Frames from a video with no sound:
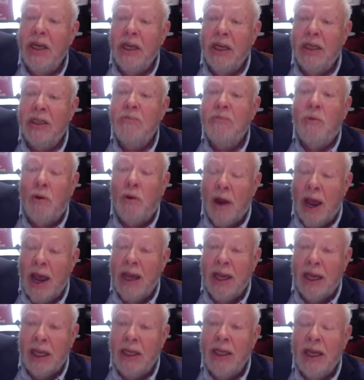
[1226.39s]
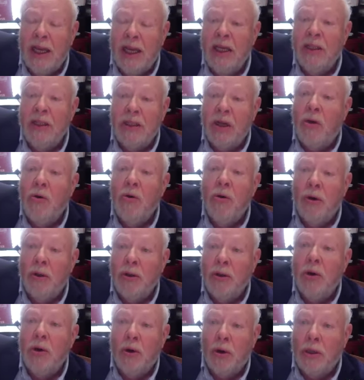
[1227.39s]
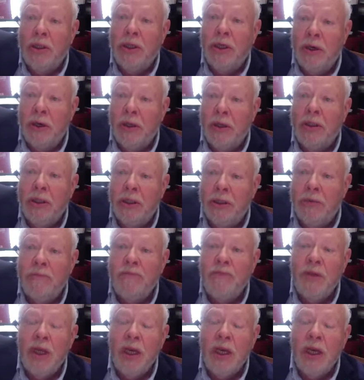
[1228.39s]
is bragging, that is total authoritarianship